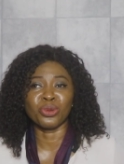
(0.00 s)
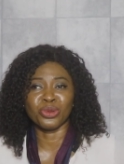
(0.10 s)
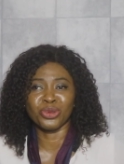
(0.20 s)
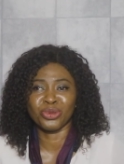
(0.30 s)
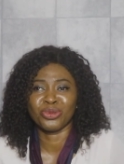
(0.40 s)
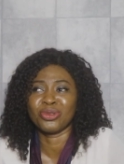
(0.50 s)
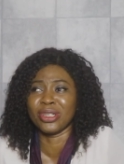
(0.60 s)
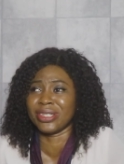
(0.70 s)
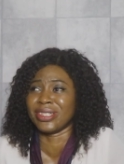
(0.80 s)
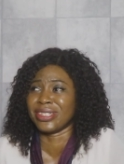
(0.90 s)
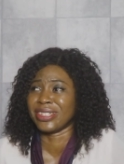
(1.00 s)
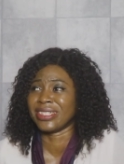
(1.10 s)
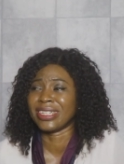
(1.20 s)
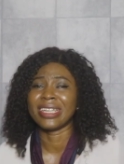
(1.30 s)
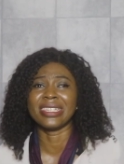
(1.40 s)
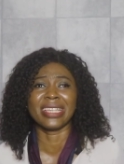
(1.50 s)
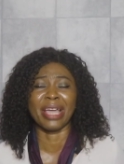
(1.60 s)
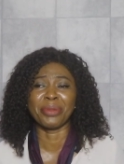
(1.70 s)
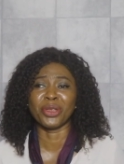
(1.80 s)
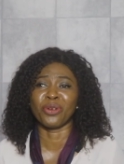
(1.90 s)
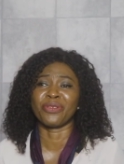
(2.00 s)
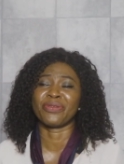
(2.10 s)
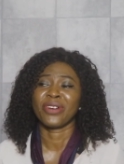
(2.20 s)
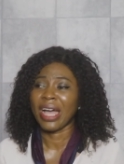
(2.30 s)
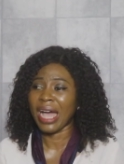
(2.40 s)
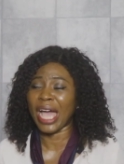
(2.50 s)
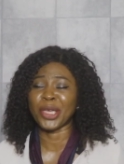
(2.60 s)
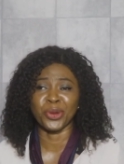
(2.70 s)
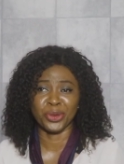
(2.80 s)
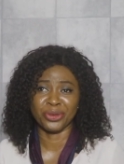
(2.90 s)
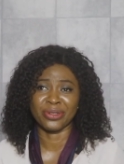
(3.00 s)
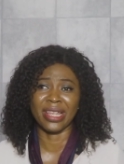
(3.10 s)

They are made of iron.